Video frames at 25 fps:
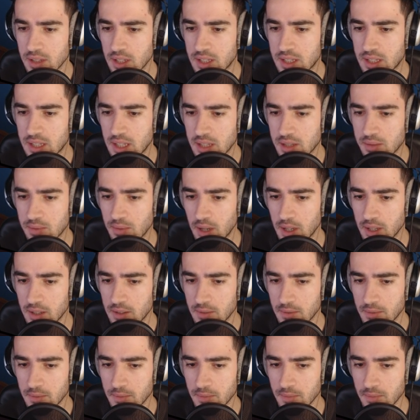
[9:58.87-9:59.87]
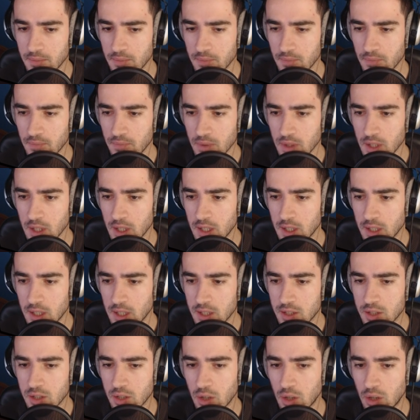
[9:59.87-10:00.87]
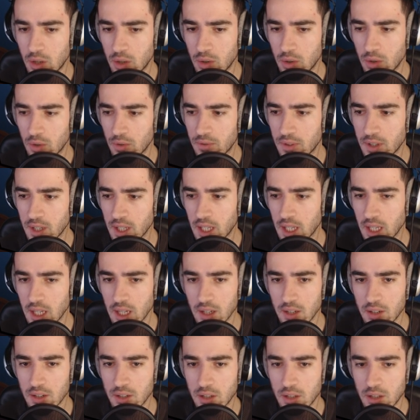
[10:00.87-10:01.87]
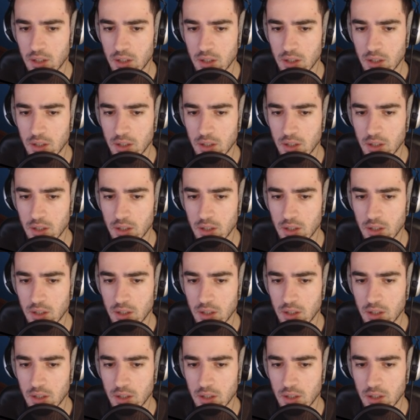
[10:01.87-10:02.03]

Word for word: It's this one. Let's go over here.